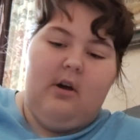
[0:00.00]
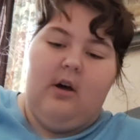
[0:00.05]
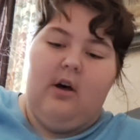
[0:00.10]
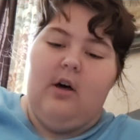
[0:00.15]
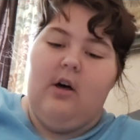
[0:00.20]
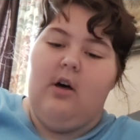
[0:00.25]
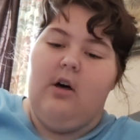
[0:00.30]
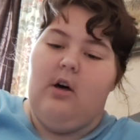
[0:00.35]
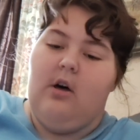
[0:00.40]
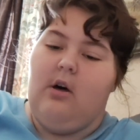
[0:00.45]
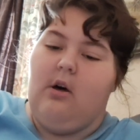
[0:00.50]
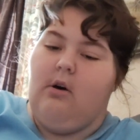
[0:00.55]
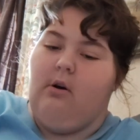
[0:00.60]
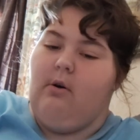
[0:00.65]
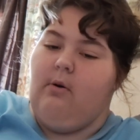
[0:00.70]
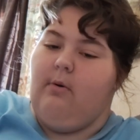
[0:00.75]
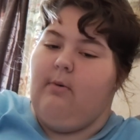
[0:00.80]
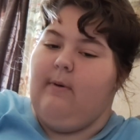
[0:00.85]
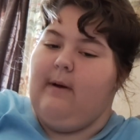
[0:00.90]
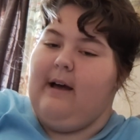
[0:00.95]

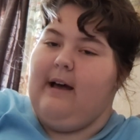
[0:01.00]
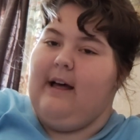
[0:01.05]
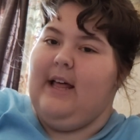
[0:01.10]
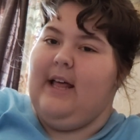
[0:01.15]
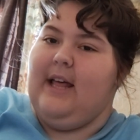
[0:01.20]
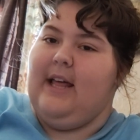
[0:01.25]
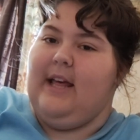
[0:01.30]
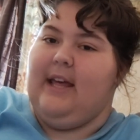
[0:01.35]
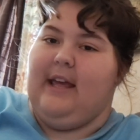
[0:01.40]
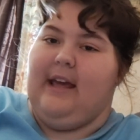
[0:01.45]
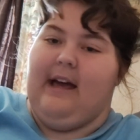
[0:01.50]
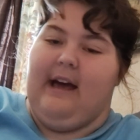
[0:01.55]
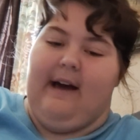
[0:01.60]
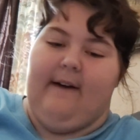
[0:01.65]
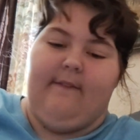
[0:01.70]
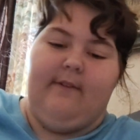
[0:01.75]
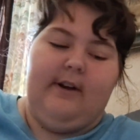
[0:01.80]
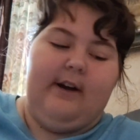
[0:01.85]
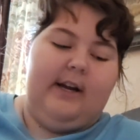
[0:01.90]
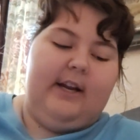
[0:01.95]
Oh, right, yeah, I
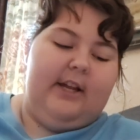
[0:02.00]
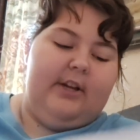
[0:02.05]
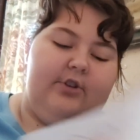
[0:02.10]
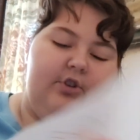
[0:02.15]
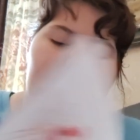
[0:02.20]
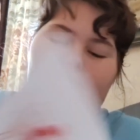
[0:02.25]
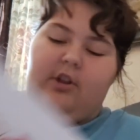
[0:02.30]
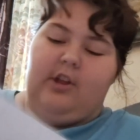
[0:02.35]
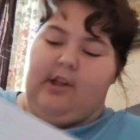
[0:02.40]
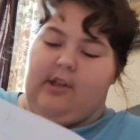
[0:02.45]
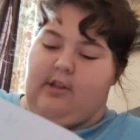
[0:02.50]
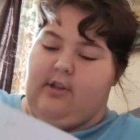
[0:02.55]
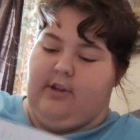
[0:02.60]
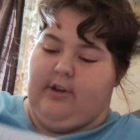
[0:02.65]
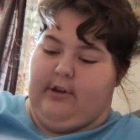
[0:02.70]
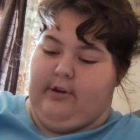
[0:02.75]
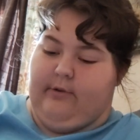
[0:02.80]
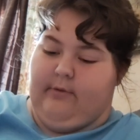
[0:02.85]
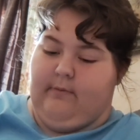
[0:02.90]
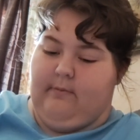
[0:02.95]
forgot I drew these
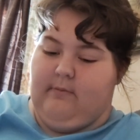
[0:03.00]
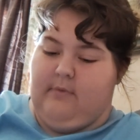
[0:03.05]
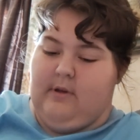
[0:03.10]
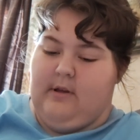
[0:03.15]
two.